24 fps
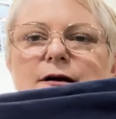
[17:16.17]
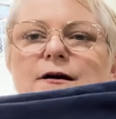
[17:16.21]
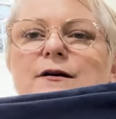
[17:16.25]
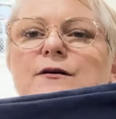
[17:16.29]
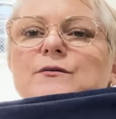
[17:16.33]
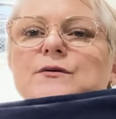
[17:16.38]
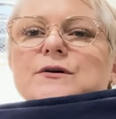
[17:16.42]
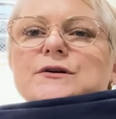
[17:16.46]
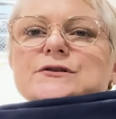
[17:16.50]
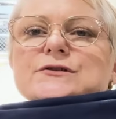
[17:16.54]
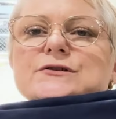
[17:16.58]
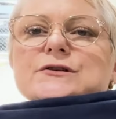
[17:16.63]

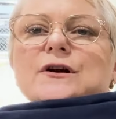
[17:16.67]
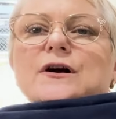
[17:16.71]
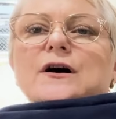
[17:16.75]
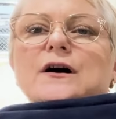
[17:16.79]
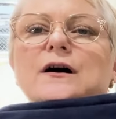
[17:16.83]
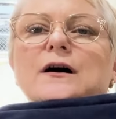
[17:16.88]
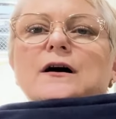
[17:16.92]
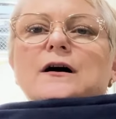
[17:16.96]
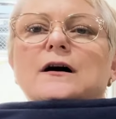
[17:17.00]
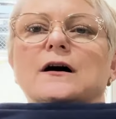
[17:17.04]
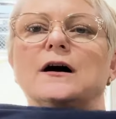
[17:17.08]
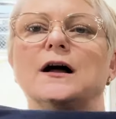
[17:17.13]
which
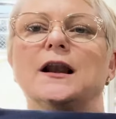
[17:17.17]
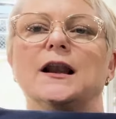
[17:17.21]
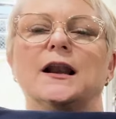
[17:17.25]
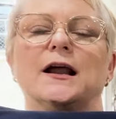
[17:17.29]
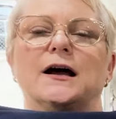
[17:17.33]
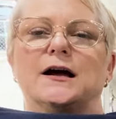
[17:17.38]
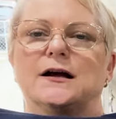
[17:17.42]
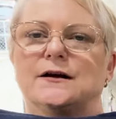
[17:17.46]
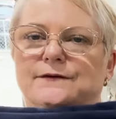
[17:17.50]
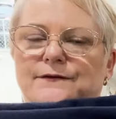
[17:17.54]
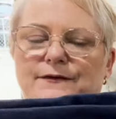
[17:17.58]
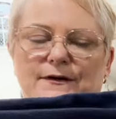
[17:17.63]
I
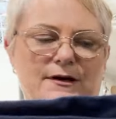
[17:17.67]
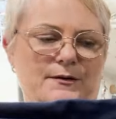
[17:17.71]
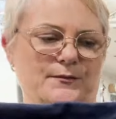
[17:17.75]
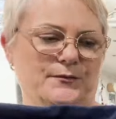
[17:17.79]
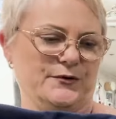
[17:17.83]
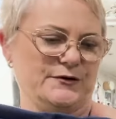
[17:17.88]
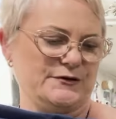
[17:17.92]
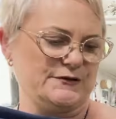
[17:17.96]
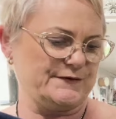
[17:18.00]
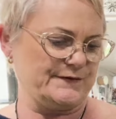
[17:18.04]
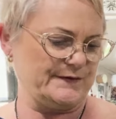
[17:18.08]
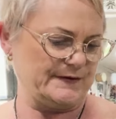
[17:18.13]
love
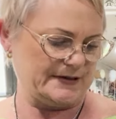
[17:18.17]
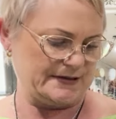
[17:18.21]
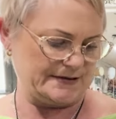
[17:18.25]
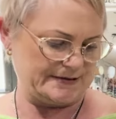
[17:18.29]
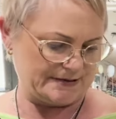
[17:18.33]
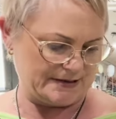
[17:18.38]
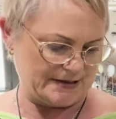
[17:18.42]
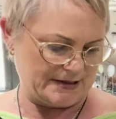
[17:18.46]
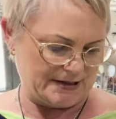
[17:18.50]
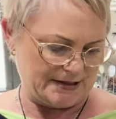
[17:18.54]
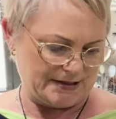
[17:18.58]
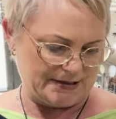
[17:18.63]
unbrushed fleece.
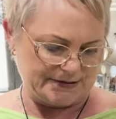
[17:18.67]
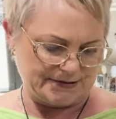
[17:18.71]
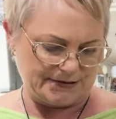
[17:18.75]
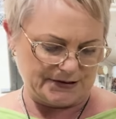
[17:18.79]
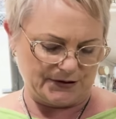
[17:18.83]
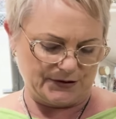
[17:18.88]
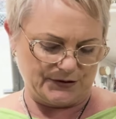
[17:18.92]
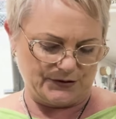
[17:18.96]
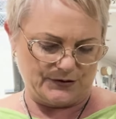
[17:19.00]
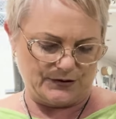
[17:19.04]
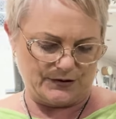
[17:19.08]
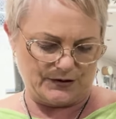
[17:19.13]

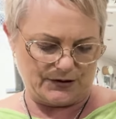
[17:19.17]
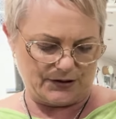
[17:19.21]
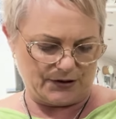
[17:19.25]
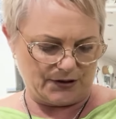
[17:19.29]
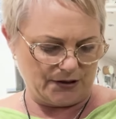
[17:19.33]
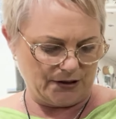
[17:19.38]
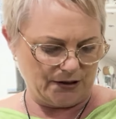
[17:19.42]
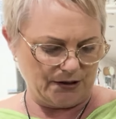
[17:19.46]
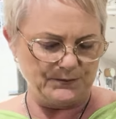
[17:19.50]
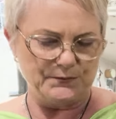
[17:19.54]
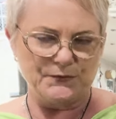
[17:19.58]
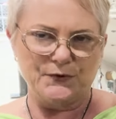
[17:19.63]
So
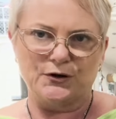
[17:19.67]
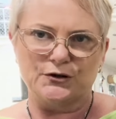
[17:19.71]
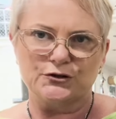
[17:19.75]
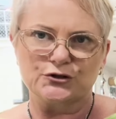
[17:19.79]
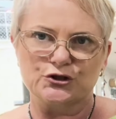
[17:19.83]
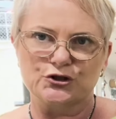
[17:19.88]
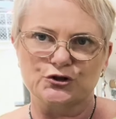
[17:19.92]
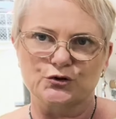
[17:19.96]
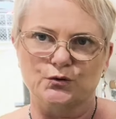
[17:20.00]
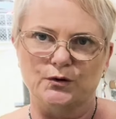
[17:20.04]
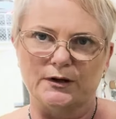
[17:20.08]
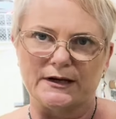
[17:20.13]
I'm not
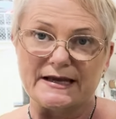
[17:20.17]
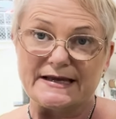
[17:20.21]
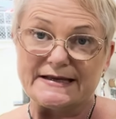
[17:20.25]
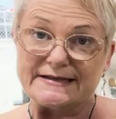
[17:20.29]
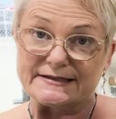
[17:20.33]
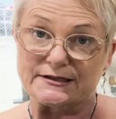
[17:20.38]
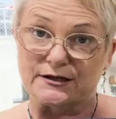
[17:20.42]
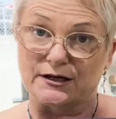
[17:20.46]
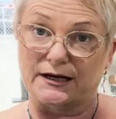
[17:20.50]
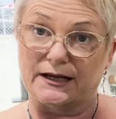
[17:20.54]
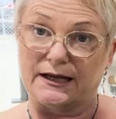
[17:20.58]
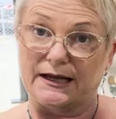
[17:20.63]
sure he's
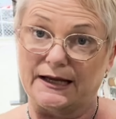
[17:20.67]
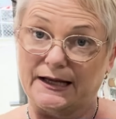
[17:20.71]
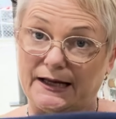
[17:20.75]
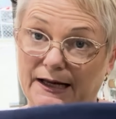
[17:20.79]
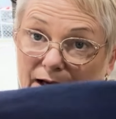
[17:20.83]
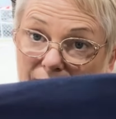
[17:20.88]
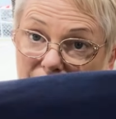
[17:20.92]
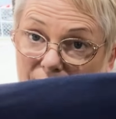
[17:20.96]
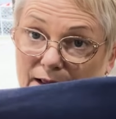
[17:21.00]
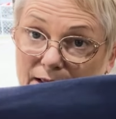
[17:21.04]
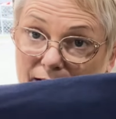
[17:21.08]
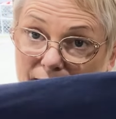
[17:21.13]
going to get
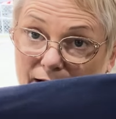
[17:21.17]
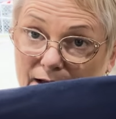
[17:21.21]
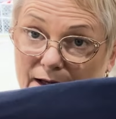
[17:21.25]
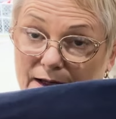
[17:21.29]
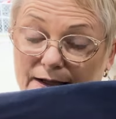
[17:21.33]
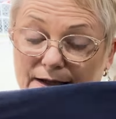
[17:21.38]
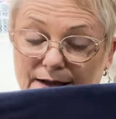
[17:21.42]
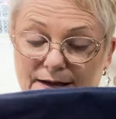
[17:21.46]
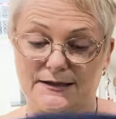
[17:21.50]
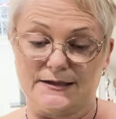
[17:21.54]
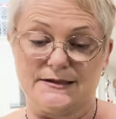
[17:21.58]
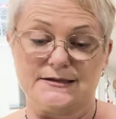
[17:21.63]
anything out
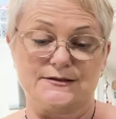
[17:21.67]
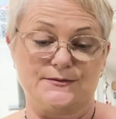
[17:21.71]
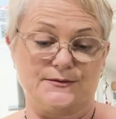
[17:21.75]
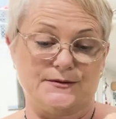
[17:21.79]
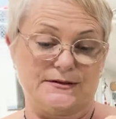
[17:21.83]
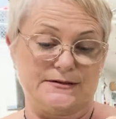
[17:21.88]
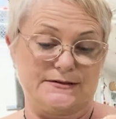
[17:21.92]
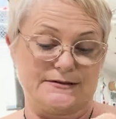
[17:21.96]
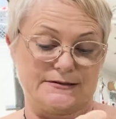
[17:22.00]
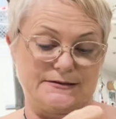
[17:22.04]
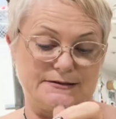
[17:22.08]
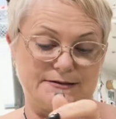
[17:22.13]
of these
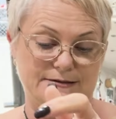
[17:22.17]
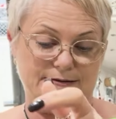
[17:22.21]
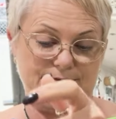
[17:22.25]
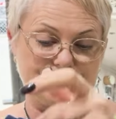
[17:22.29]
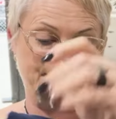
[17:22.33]
ones,